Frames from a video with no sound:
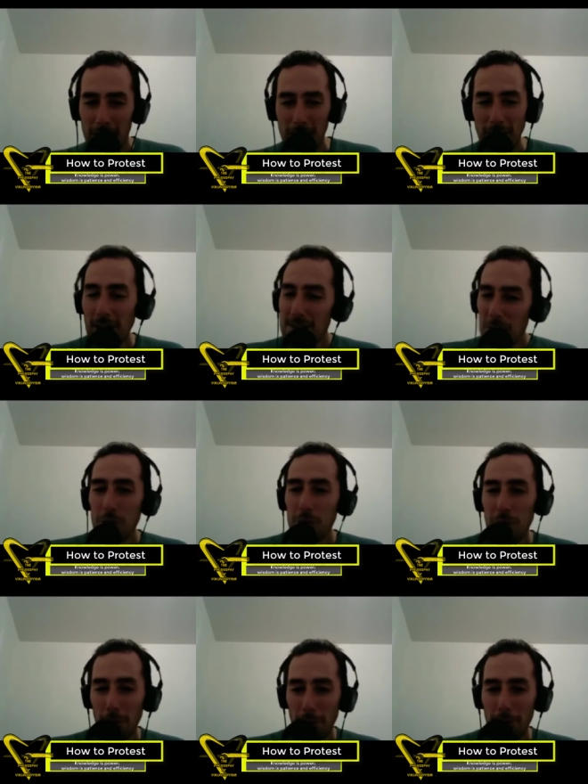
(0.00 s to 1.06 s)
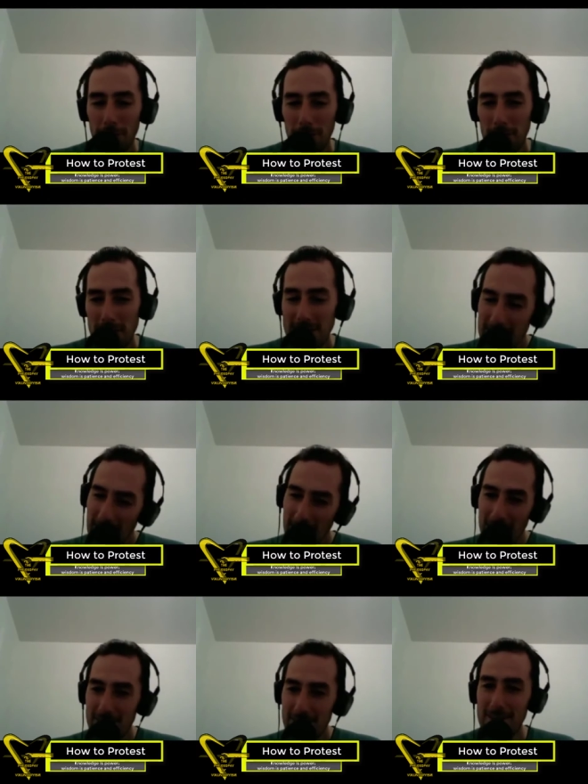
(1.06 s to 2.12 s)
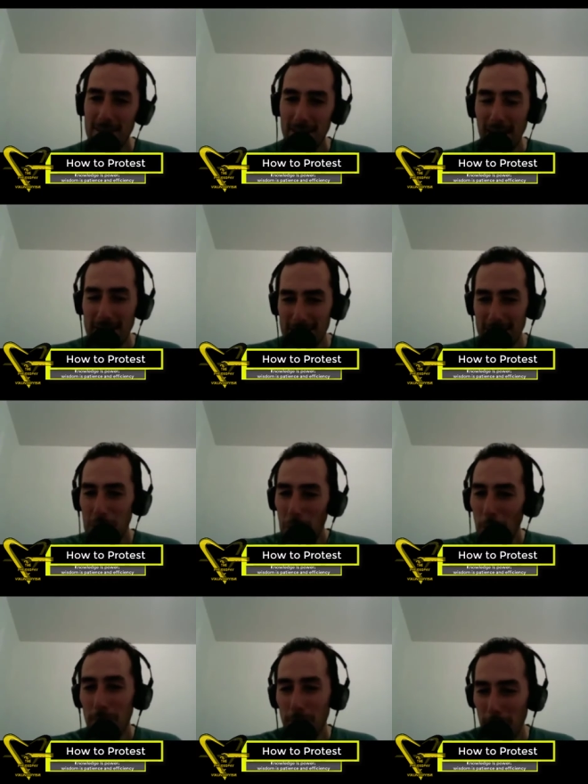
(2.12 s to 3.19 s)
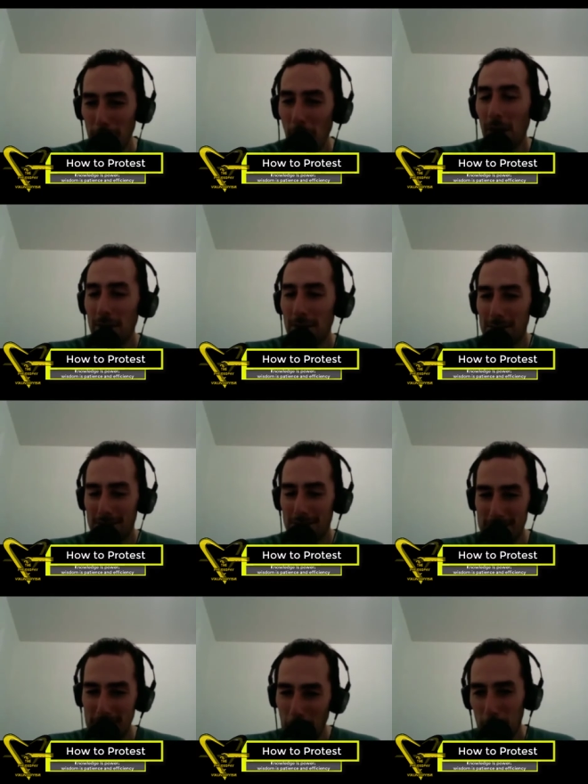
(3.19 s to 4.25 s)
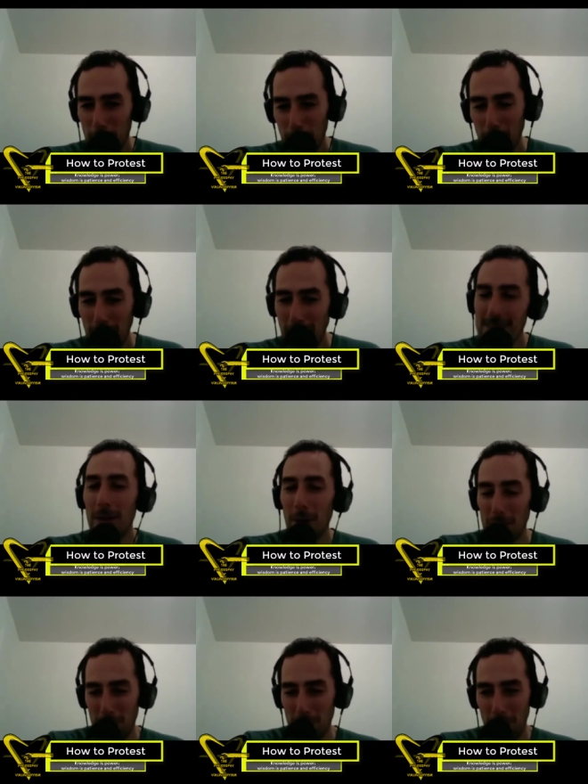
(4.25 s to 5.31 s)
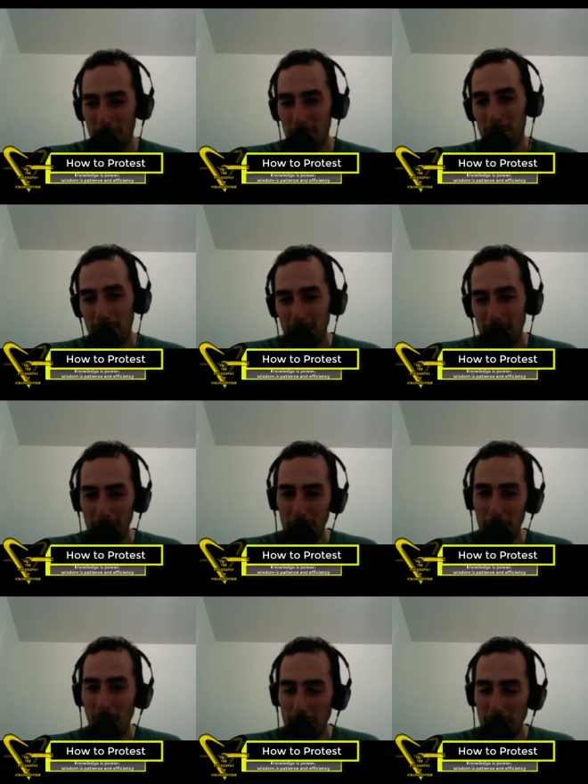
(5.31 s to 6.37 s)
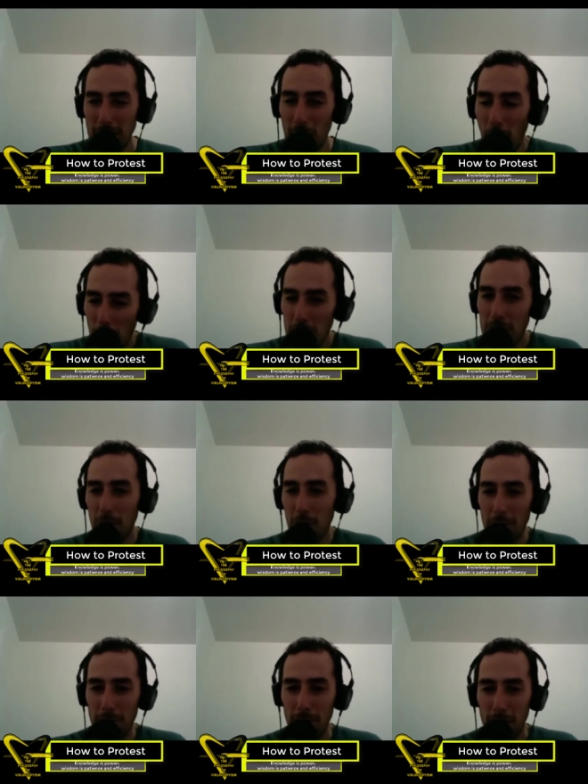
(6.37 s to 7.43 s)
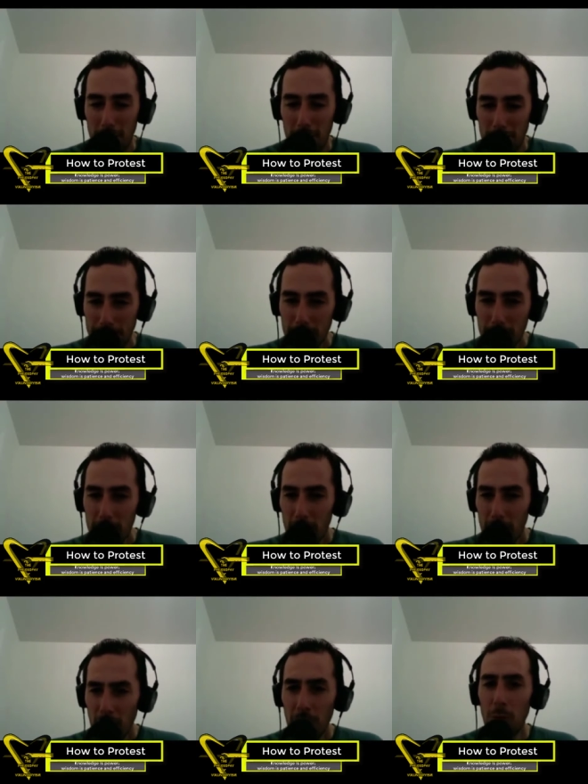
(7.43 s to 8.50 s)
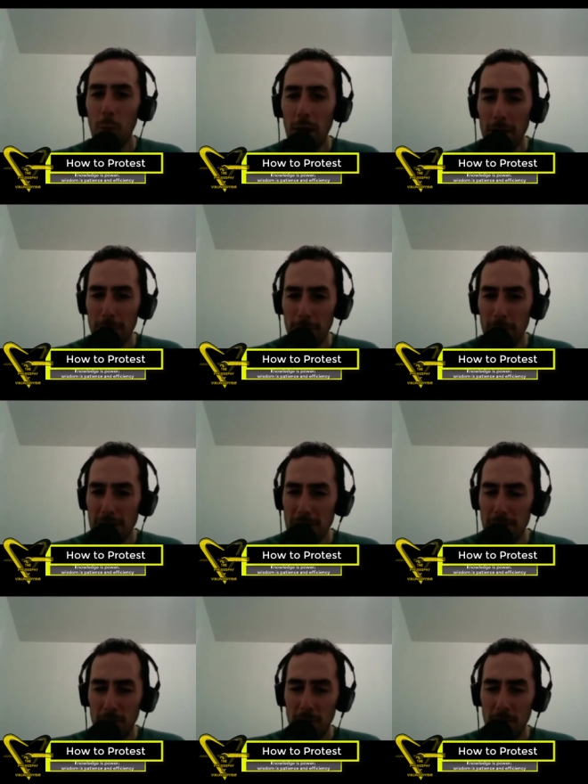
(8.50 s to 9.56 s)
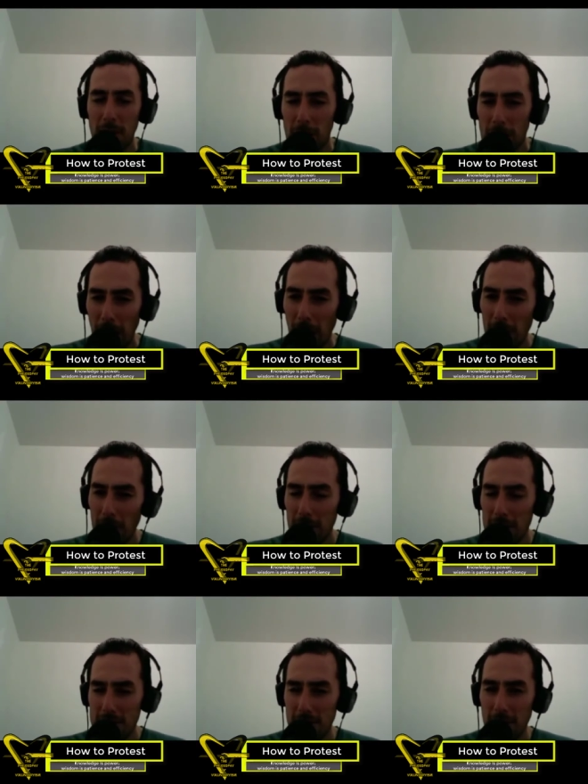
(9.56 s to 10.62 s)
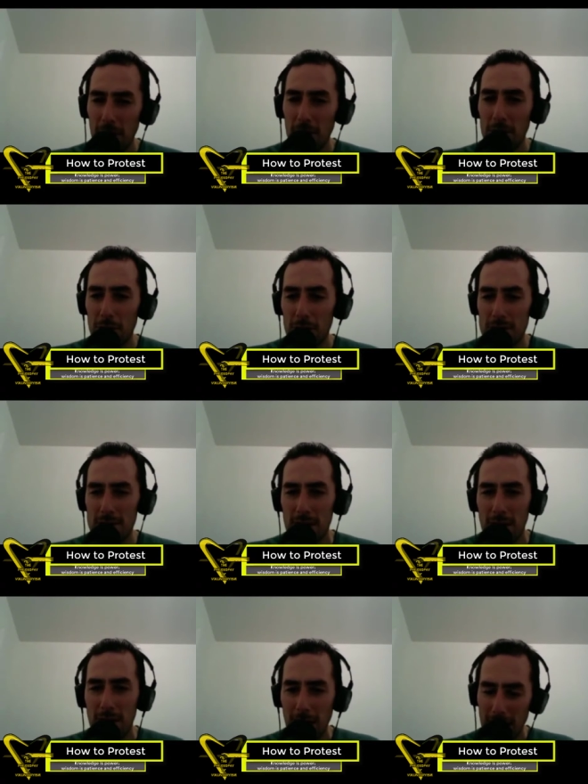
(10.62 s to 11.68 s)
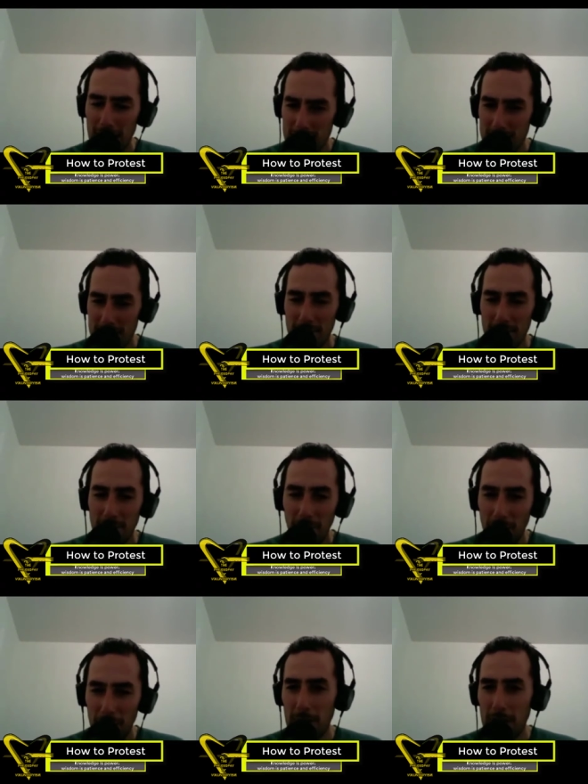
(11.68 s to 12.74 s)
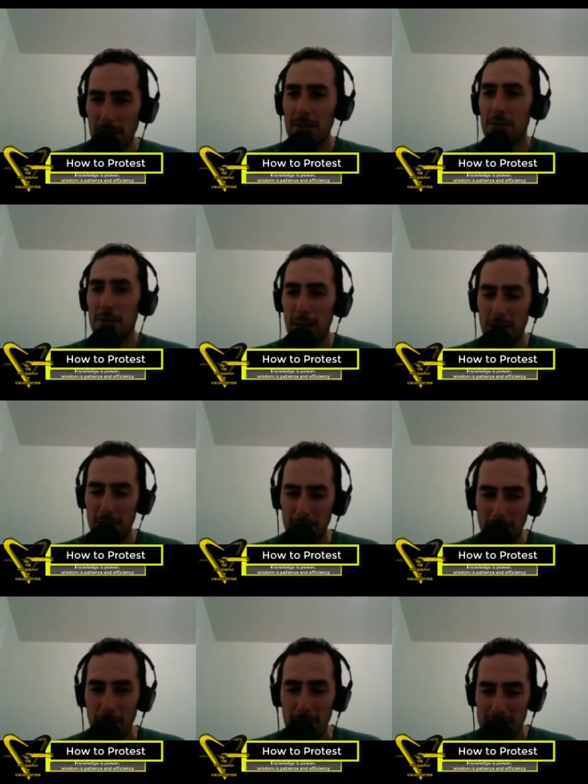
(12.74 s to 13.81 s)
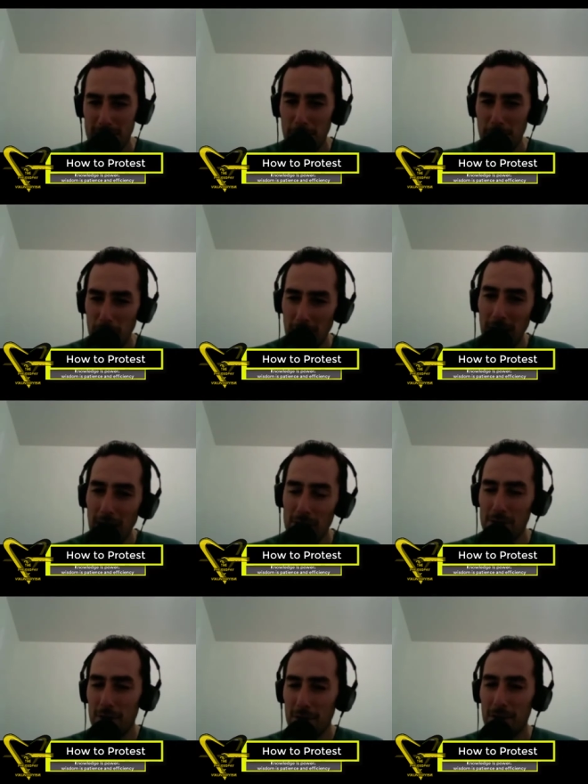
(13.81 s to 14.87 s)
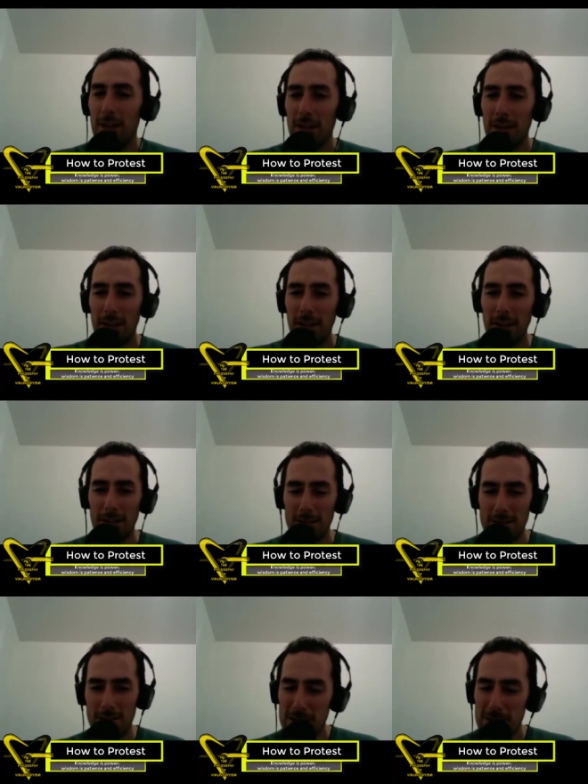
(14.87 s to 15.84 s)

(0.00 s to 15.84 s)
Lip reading: that's their turf. The state that's the turf of the politicians. No, that's not our turf. I think our turf, the way of peaceful anarchists and voluntarists, is the internet, is communication, is